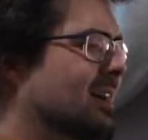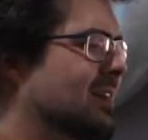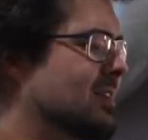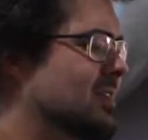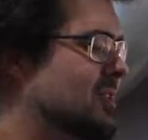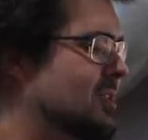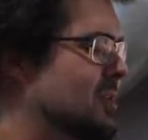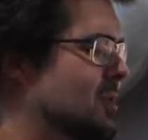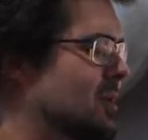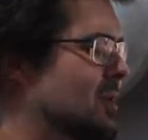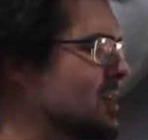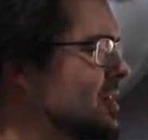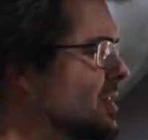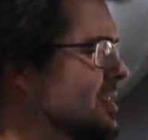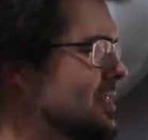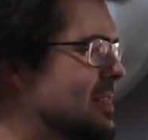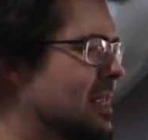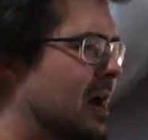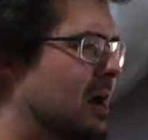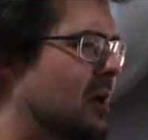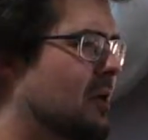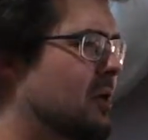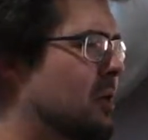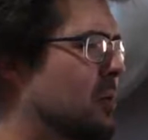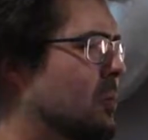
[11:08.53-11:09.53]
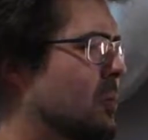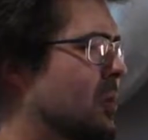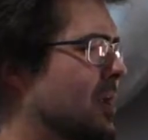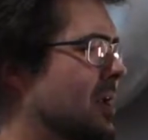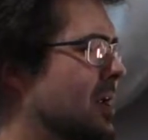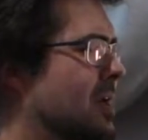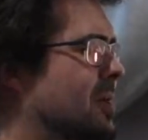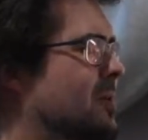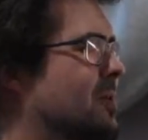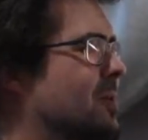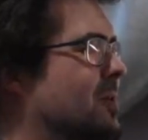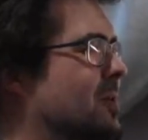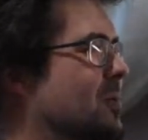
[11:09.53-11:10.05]
So I just tell you what
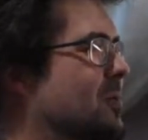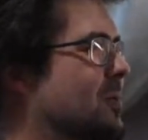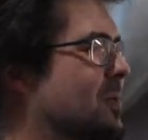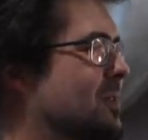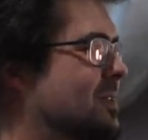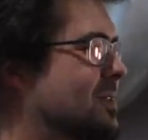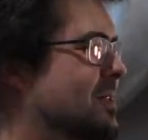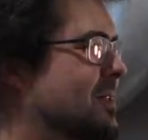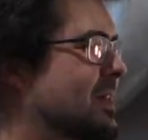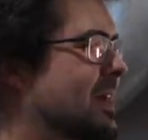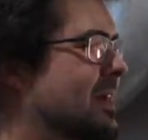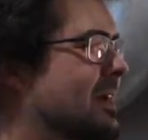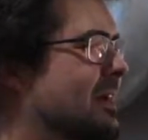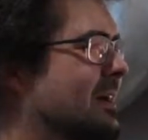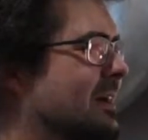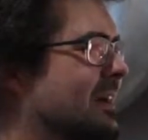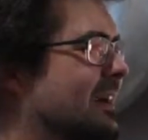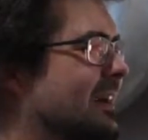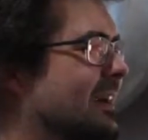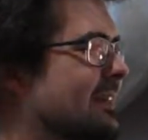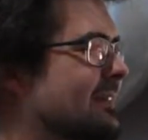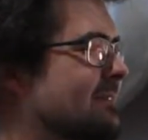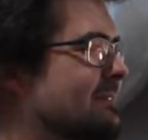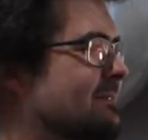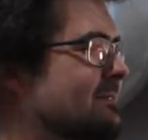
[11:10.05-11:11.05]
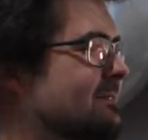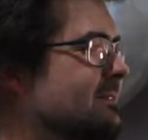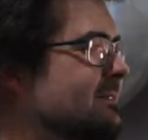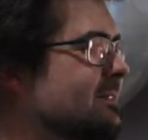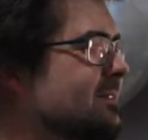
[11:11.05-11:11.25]
I know you want to hear.